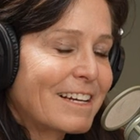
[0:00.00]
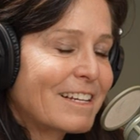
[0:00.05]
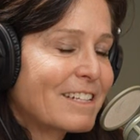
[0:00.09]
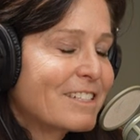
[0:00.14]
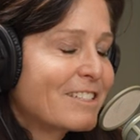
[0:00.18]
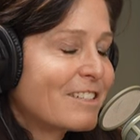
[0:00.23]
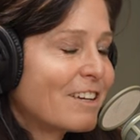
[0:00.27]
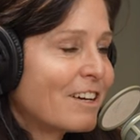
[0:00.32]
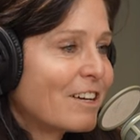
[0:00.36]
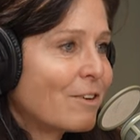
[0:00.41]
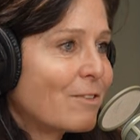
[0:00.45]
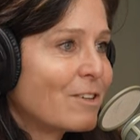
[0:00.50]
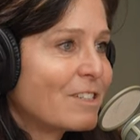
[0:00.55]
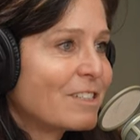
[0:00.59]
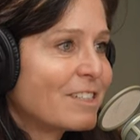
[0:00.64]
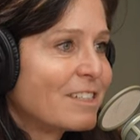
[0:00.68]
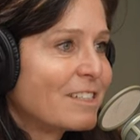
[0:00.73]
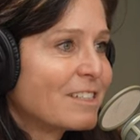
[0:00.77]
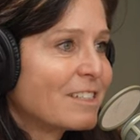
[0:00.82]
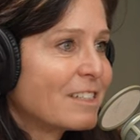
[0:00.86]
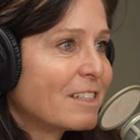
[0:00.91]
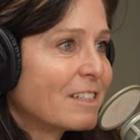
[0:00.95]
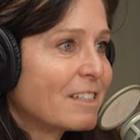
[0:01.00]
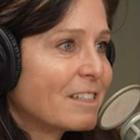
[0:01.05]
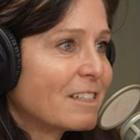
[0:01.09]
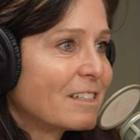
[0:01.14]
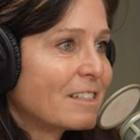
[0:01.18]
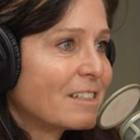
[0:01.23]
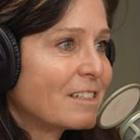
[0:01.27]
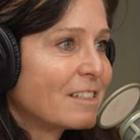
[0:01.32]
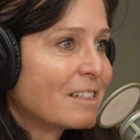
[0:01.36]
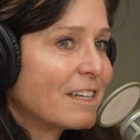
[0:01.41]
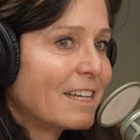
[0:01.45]
and it's not always easy
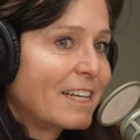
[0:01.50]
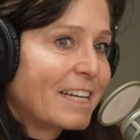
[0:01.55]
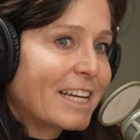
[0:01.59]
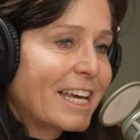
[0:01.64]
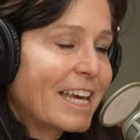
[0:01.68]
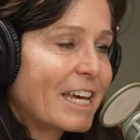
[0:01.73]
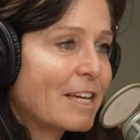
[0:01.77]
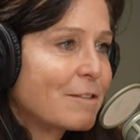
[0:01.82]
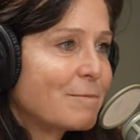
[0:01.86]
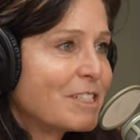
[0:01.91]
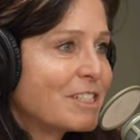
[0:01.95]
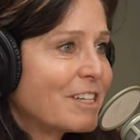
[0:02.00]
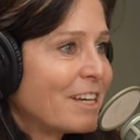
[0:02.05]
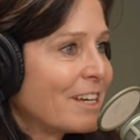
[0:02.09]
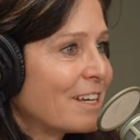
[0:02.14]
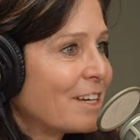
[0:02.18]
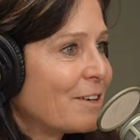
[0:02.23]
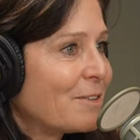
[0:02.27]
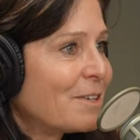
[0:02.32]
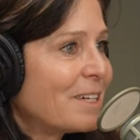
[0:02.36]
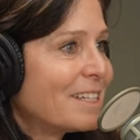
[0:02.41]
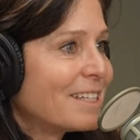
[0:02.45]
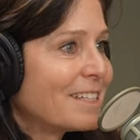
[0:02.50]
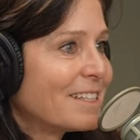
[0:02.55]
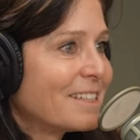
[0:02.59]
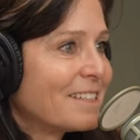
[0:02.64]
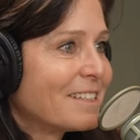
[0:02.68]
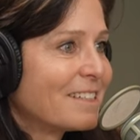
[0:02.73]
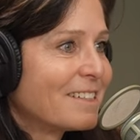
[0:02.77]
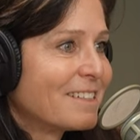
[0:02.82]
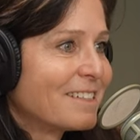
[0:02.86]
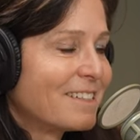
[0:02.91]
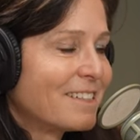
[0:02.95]
and mm-hmm. it can be taken away
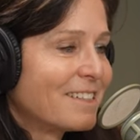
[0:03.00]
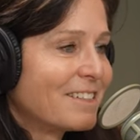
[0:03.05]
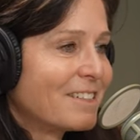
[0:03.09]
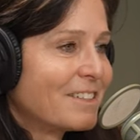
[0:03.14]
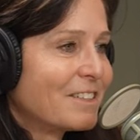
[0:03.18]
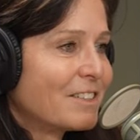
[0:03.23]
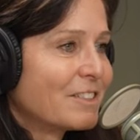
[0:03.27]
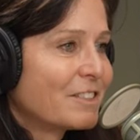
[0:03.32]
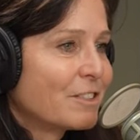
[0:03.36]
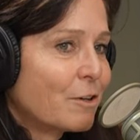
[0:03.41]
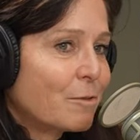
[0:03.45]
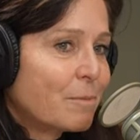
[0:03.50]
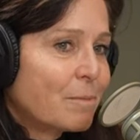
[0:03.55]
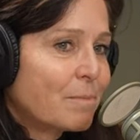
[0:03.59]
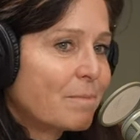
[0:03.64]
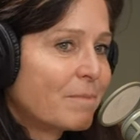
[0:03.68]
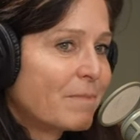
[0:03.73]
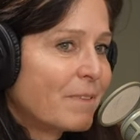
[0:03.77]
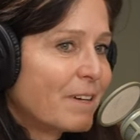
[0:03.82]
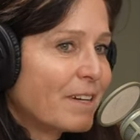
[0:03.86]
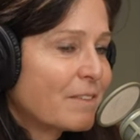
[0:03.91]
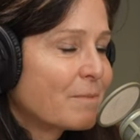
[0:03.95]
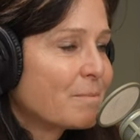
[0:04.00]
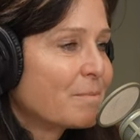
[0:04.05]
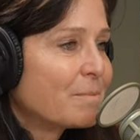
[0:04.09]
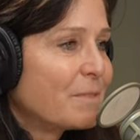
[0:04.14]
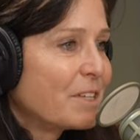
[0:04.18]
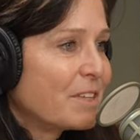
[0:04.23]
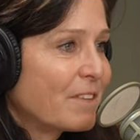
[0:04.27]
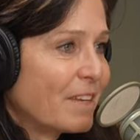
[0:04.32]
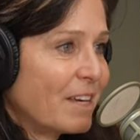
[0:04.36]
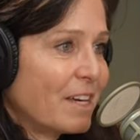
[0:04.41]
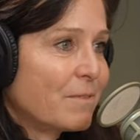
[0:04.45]
mm-hmm. so like
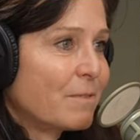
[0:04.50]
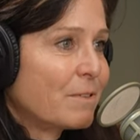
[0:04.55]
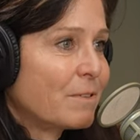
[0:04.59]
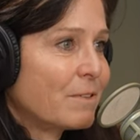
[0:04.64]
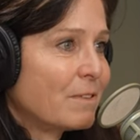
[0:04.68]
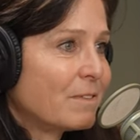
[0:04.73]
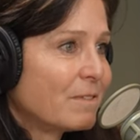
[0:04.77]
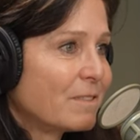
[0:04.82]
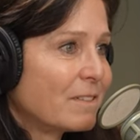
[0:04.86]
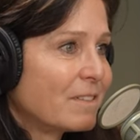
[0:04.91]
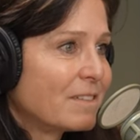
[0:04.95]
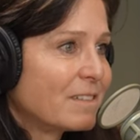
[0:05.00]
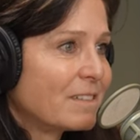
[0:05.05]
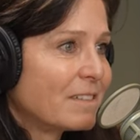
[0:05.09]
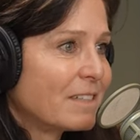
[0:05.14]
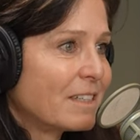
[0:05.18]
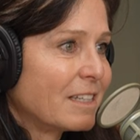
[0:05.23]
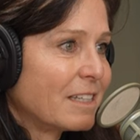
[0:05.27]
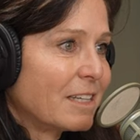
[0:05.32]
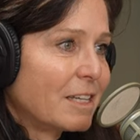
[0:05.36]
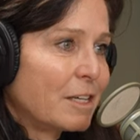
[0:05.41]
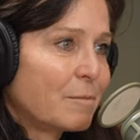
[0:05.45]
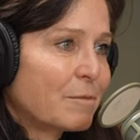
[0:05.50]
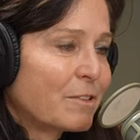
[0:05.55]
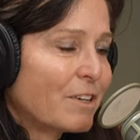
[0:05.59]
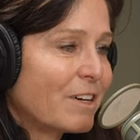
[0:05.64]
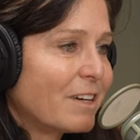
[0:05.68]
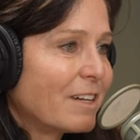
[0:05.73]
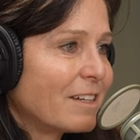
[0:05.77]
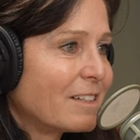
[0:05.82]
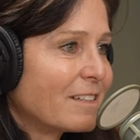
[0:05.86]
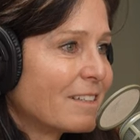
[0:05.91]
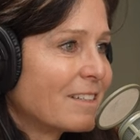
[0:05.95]
be thankful and keep
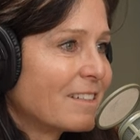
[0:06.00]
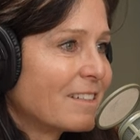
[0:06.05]
trying